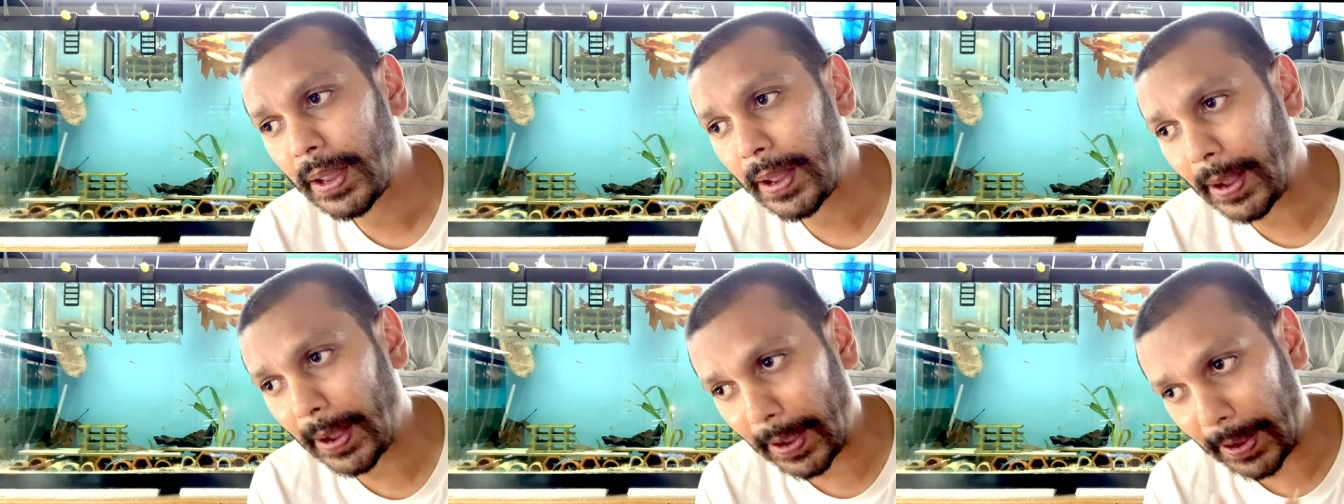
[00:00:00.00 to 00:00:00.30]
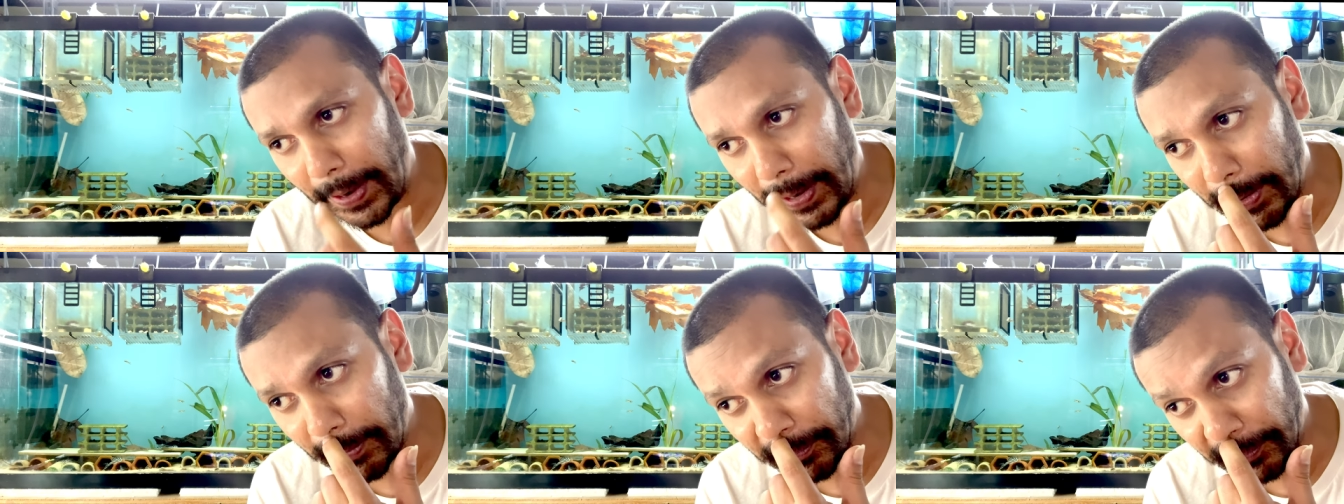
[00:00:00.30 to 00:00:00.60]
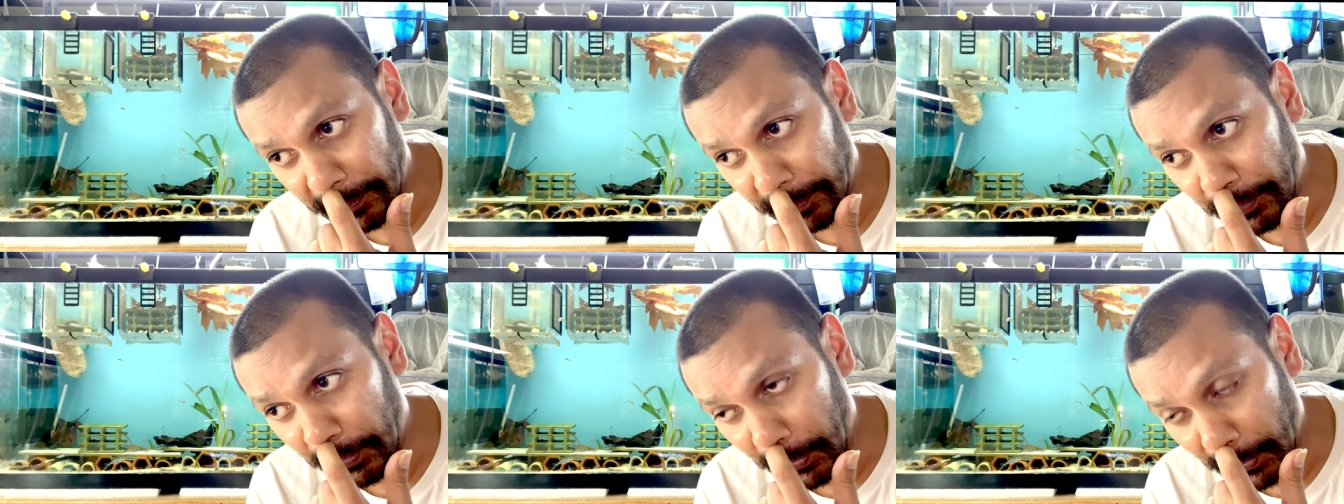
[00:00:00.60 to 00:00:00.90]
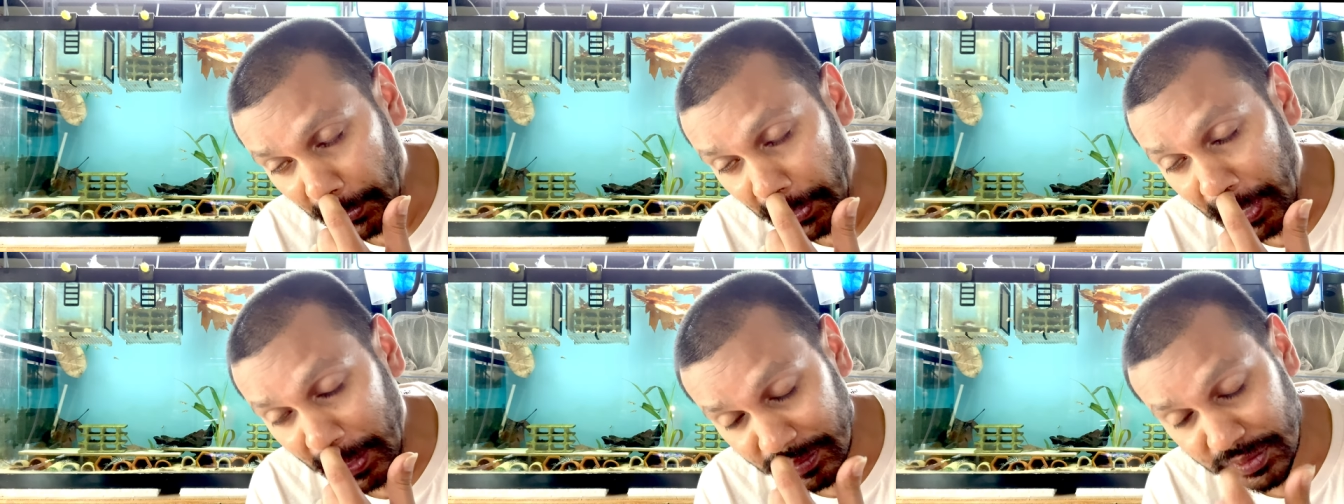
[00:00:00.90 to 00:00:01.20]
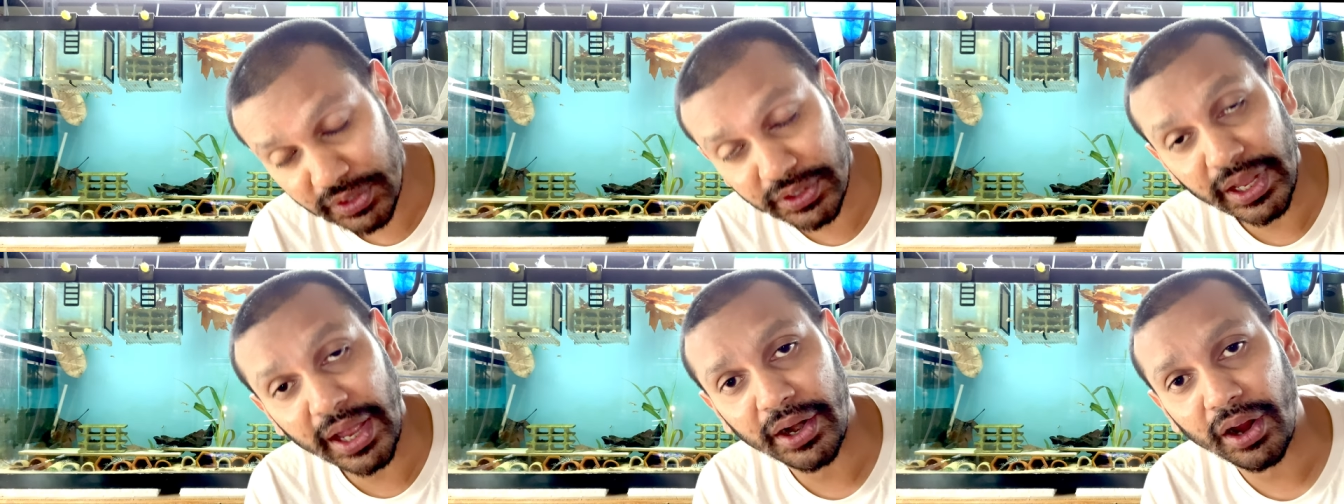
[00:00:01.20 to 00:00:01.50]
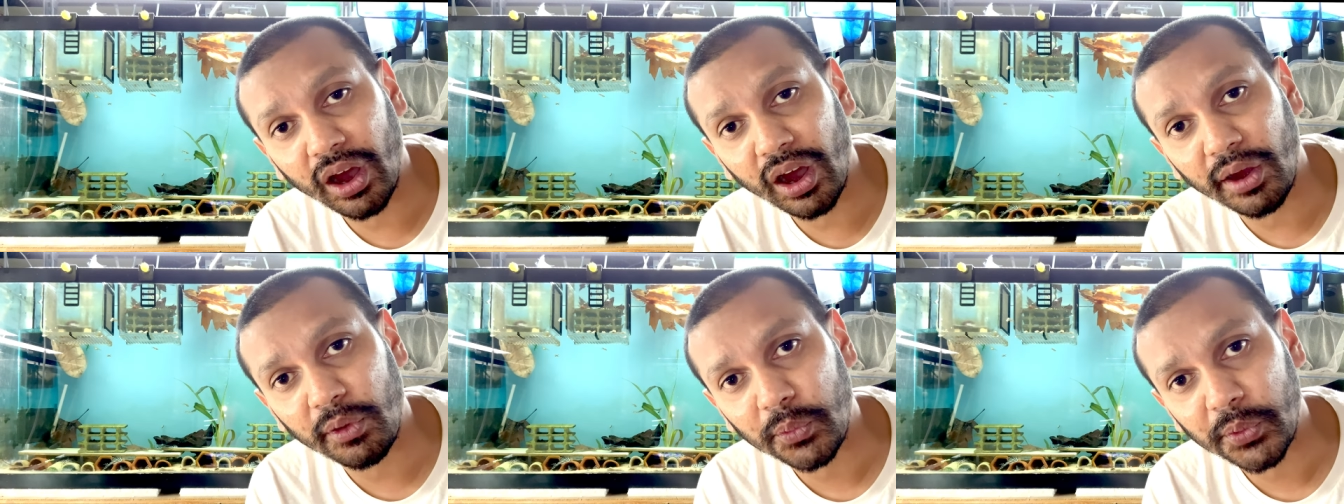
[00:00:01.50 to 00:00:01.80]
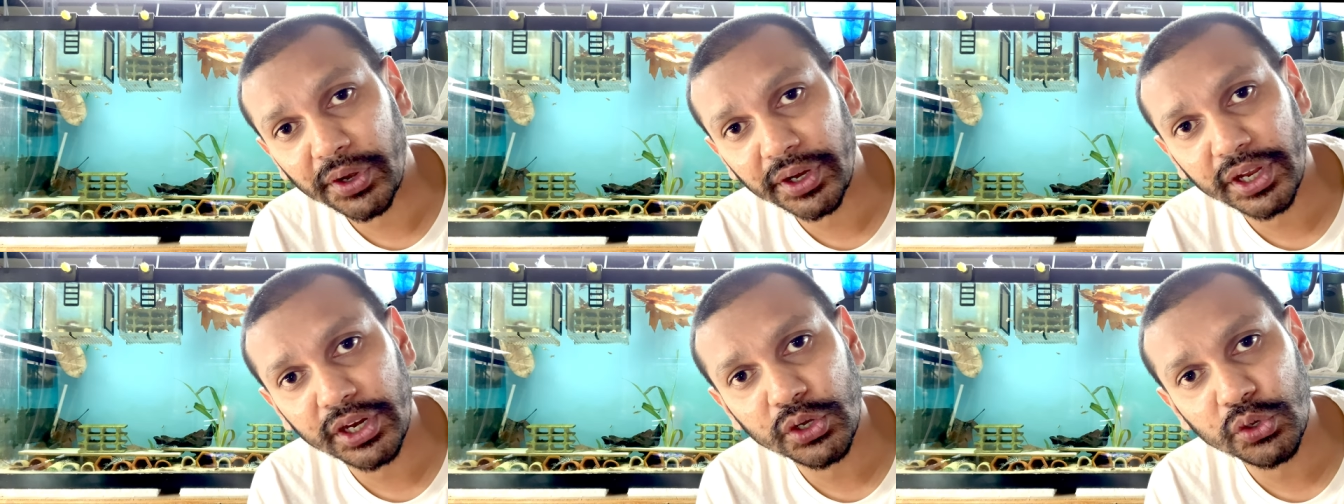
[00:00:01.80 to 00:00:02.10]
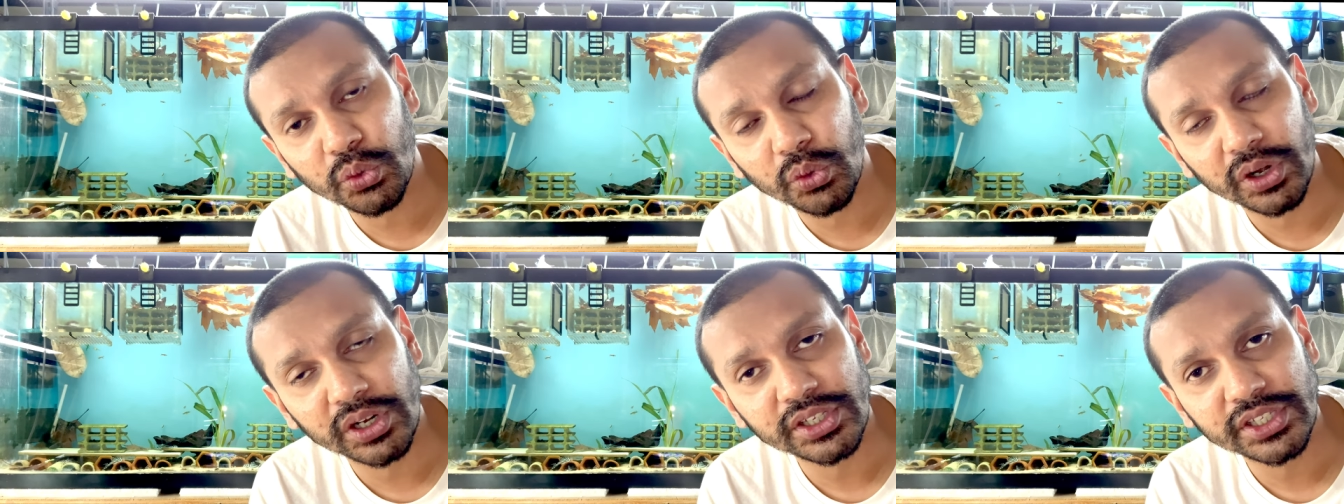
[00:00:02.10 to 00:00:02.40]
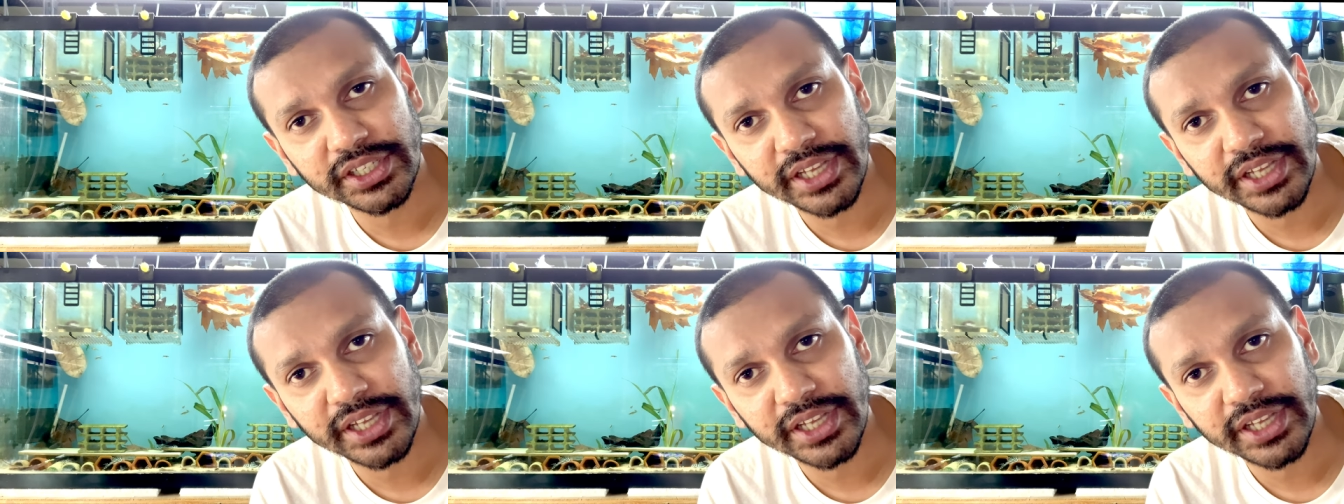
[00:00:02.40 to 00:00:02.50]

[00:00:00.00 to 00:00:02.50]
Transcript: uh, different programs that are working towards